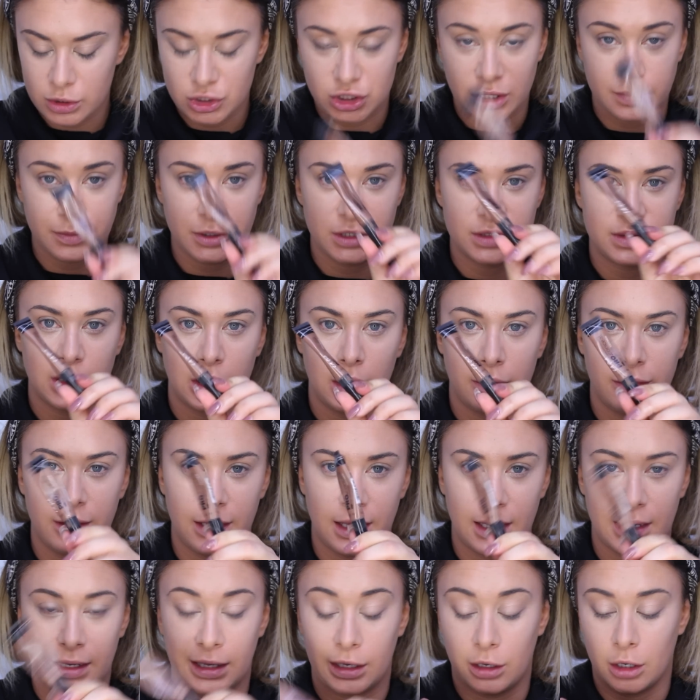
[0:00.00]
which I'm using
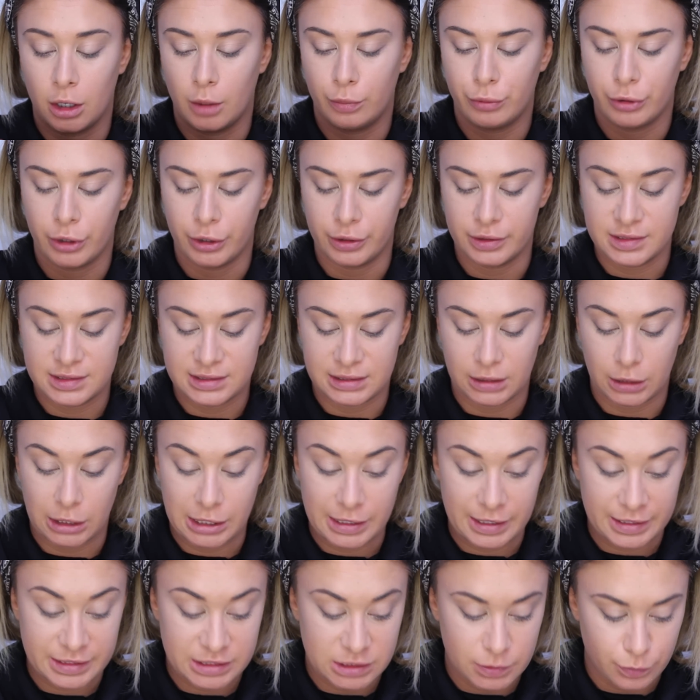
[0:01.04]
the LA Girl Pro Concealer
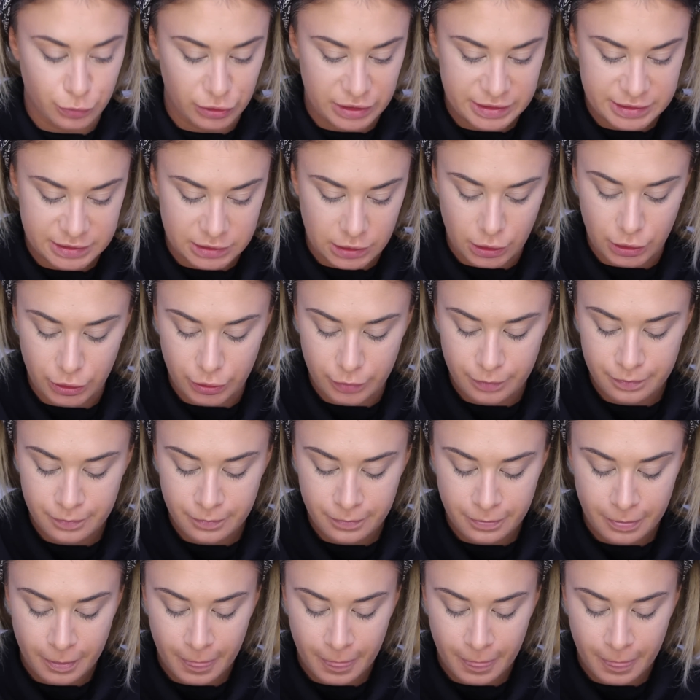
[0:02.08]
in Espresso.